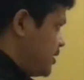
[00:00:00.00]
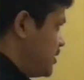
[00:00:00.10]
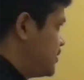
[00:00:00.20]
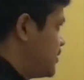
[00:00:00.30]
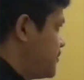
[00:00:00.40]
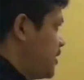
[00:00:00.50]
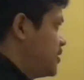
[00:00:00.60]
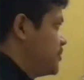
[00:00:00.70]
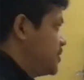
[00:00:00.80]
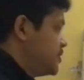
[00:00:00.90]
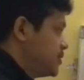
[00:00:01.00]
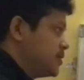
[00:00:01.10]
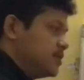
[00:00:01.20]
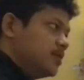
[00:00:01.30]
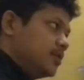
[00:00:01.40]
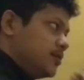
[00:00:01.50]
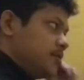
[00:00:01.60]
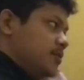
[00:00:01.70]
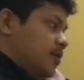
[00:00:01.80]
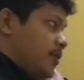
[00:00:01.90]
is the phenomenon,
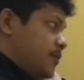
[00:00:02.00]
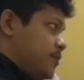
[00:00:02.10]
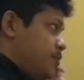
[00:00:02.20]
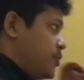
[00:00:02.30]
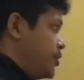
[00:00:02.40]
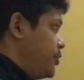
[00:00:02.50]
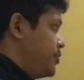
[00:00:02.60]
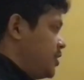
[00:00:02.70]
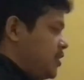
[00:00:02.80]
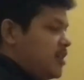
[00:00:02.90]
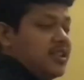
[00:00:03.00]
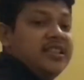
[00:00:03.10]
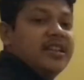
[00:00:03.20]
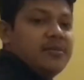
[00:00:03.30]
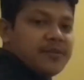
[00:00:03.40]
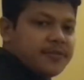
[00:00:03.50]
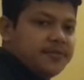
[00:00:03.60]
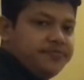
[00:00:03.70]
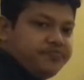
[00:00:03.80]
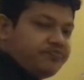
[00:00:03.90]
of producing EMF
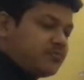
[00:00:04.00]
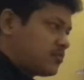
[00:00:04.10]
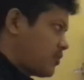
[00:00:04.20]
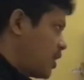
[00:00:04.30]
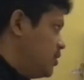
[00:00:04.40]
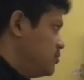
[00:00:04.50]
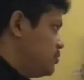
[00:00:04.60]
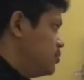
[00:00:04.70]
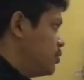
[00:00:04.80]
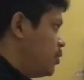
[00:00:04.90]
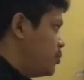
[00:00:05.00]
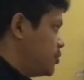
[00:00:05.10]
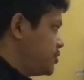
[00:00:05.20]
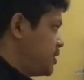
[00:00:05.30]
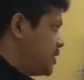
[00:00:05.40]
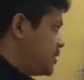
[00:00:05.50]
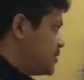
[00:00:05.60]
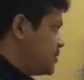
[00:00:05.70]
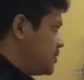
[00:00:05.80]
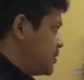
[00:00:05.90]
to oppose the
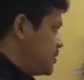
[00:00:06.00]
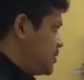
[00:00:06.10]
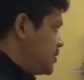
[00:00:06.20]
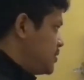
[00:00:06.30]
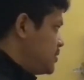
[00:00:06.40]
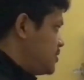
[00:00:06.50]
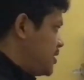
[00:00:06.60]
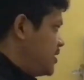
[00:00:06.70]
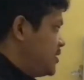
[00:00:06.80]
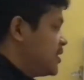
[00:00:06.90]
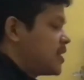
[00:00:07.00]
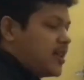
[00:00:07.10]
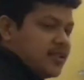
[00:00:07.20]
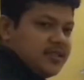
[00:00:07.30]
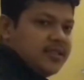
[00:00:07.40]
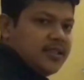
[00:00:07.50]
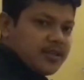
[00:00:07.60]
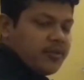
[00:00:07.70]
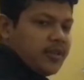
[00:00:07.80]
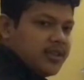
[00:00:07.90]
change in current in a
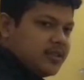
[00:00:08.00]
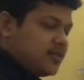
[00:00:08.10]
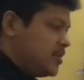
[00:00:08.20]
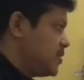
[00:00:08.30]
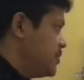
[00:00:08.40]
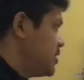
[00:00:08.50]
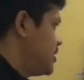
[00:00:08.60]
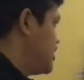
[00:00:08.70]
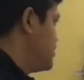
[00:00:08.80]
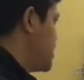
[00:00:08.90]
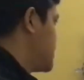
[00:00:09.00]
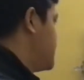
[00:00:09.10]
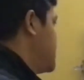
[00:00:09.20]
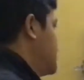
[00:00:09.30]
coil. That means, let me explain.